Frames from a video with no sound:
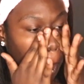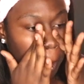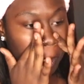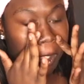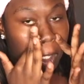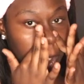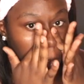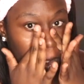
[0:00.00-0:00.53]

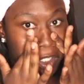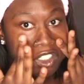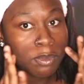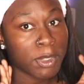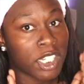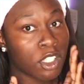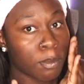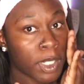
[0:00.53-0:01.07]
Y'all know I used
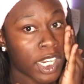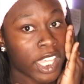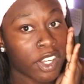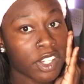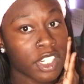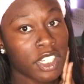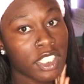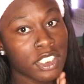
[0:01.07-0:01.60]
to be a little bit
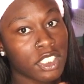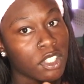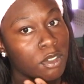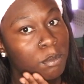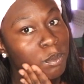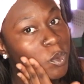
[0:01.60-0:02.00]
lighter than this though.